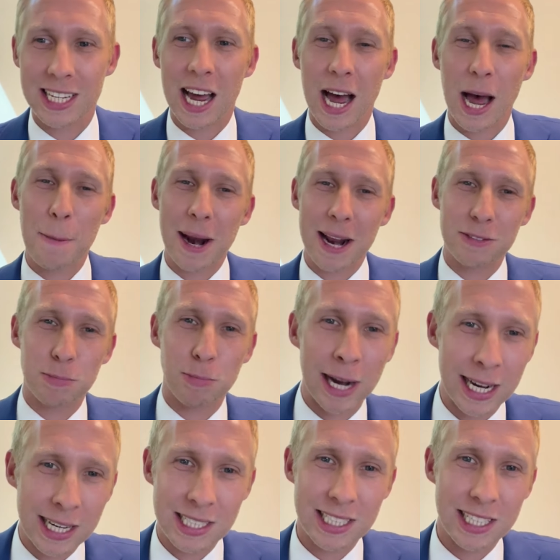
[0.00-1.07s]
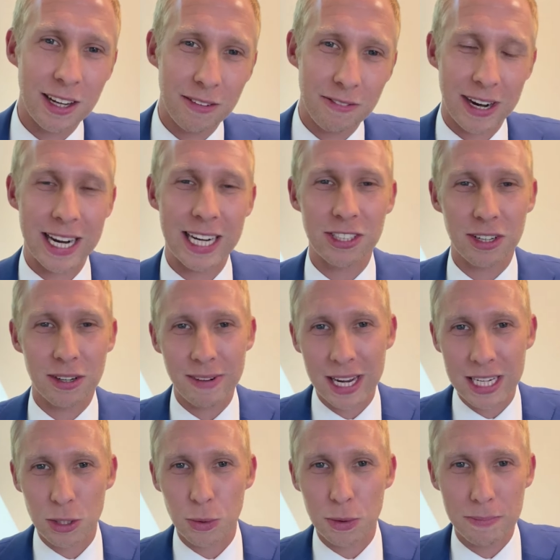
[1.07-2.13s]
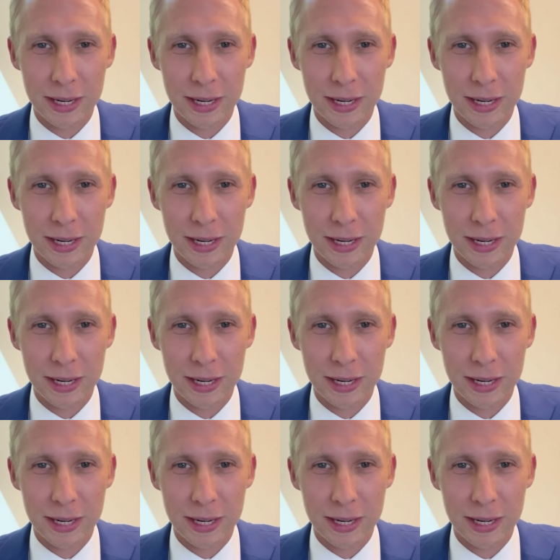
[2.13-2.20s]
Uh, my name is Brandon Steele, financial advisor with